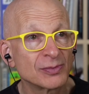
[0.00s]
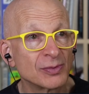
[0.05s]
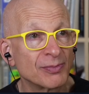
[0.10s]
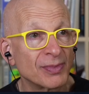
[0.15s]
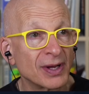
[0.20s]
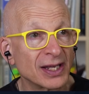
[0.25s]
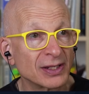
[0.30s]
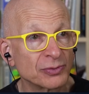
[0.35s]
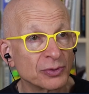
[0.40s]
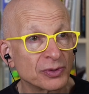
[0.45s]

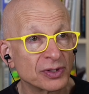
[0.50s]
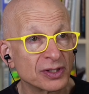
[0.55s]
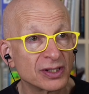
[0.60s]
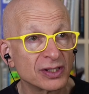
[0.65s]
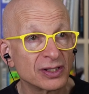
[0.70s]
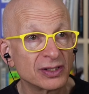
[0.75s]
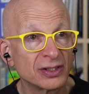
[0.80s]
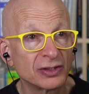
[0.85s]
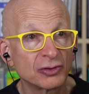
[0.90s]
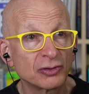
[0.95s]
banks where this
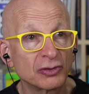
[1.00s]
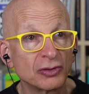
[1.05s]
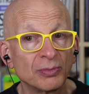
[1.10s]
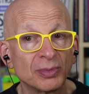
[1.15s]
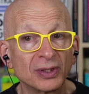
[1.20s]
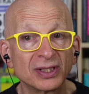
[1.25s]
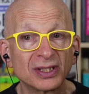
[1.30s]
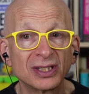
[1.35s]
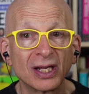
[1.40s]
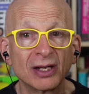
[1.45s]
isn't true,
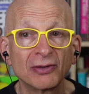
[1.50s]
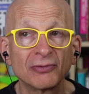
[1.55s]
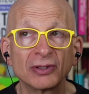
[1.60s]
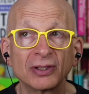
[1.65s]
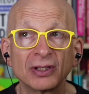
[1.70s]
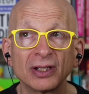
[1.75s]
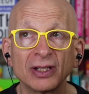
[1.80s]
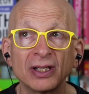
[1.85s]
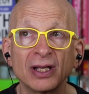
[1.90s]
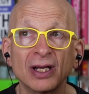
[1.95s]
but
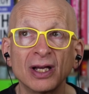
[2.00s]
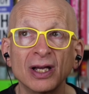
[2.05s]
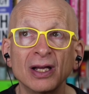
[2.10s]
generally,